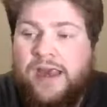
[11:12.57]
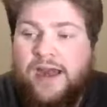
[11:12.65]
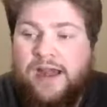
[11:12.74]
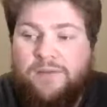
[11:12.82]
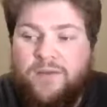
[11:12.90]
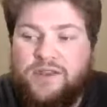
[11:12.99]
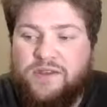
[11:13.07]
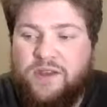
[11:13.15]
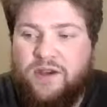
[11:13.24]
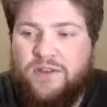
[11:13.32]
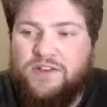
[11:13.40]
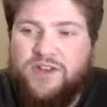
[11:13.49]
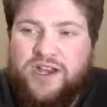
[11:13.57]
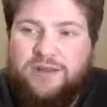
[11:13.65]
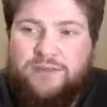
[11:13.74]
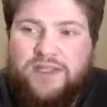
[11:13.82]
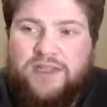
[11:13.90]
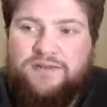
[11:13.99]
They got on the train, I
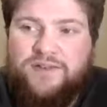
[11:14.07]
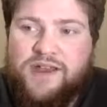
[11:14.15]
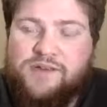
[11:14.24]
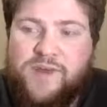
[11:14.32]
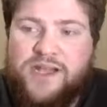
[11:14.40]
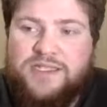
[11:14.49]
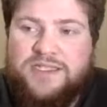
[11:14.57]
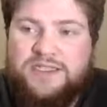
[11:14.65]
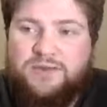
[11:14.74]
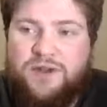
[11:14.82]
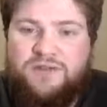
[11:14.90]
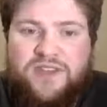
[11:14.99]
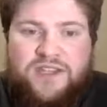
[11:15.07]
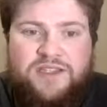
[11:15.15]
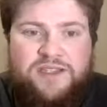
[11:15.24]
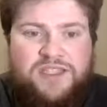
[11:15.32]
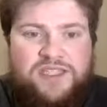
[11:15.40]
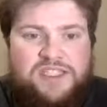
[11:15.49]
believe, and went to one of
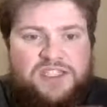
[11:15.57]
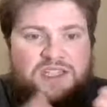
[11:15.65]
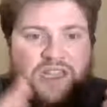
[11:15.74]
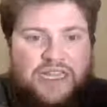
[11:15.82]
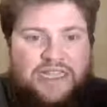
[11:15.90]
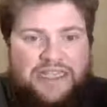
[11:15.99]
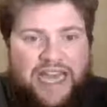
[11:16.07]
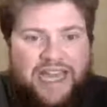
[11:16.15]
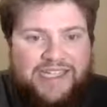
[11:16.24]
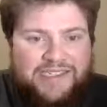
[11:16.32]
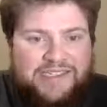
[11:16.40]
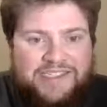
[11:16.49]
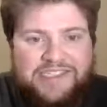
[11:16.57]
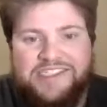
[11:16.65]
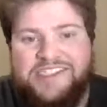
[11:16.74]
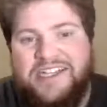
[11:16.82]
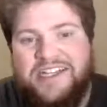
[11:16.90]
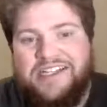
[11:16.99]
these like lands,
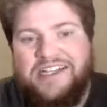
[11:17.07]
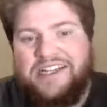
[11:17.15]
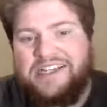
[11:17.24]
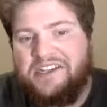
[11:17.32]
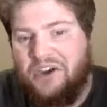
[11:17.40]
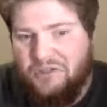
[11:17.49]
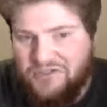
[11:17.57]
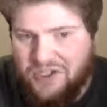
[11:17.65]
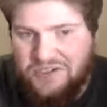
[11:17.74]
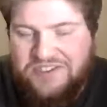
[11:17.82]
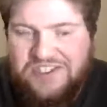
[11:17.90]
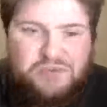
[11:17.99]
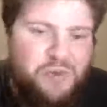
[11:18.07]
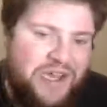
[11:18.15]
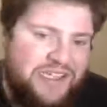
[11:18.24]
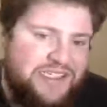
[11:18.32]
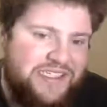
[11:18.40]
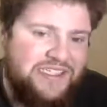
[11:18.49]
because like Geoff Johns is
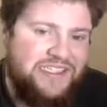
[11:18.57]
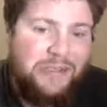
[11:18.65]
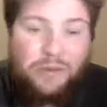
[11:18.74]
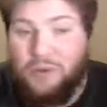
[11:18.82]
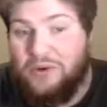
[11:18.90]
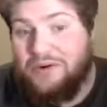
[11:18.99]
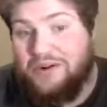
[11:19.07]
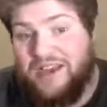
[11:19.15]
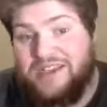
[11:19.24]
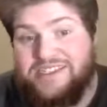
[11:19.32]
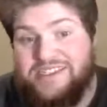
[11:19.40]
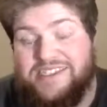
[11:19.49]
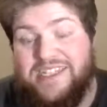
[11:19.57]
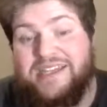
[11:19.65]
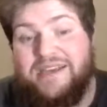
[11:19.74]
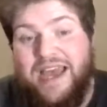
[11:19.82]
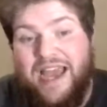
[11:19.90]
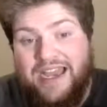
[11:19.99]
big into his lore and his
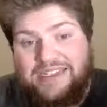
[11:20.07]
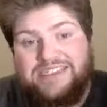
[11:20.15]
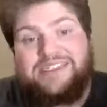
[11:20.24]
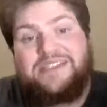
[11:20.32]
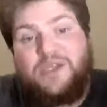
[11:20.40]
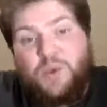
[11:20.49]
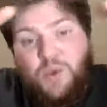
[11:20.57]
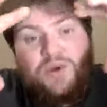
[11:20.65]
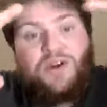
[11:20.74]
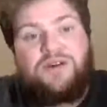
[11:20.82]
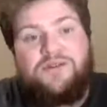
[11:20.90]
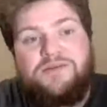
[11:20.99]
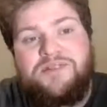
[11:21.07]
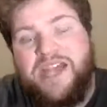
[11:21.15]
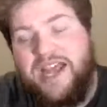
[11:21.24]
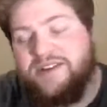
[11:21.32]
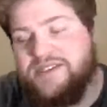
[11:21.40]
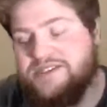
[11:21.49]
like adding lore around
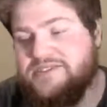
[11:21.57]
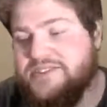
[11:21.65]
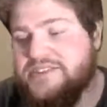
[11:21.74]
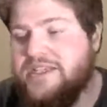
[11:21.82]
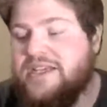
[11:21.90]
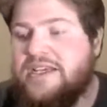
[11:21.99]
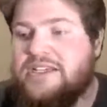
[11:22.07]
characters.